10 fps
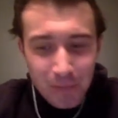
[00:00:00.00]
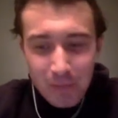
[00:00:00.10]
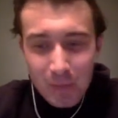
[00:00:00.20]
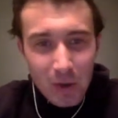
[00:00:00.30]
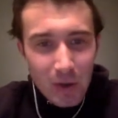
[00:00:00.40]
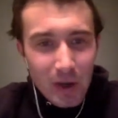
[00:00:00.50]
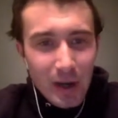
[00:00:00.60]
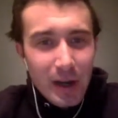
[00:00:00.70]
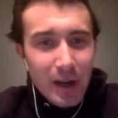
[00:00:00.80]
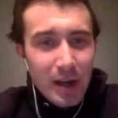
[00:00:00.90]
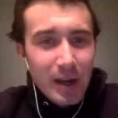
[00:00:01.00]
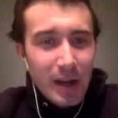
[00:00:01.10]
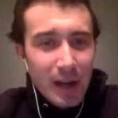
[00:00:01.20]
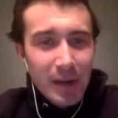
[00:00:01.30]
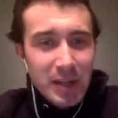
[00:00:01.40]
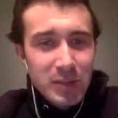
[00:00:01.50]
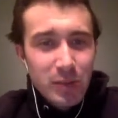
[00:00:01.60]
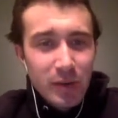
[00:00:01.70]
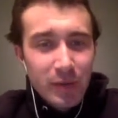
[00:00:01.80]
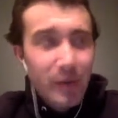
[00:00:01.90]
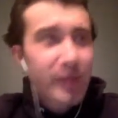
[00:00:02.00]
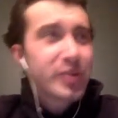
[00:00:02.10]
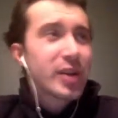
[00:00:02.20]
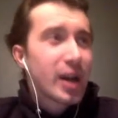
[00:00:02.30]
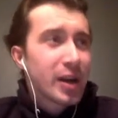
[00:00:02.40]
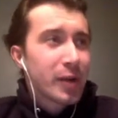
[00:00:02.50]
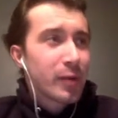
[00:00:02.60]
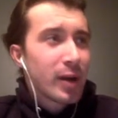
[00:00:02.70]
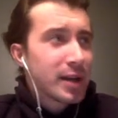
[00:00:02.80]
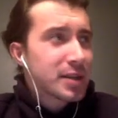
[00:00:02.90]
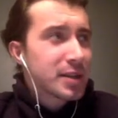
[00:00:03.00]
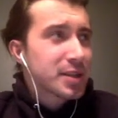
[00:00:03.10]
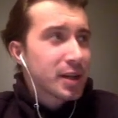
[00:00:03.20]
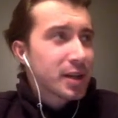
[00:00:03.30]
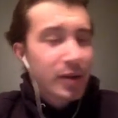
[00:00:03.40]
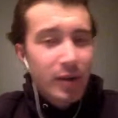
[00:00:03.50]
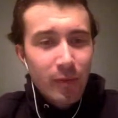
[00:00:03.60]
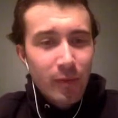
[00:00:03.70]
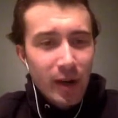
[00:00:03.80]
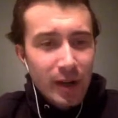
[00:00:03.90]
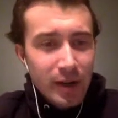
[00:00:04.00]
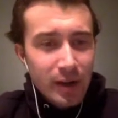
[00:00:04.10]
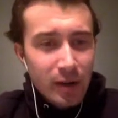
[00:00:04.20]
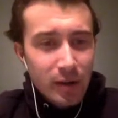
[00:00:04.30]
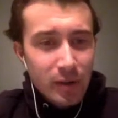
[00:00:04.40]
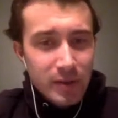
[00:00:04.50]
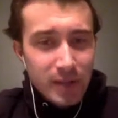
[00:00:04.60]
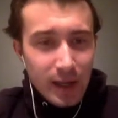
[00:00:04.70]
All right. Up next, what fridge are you running? So I'm running an old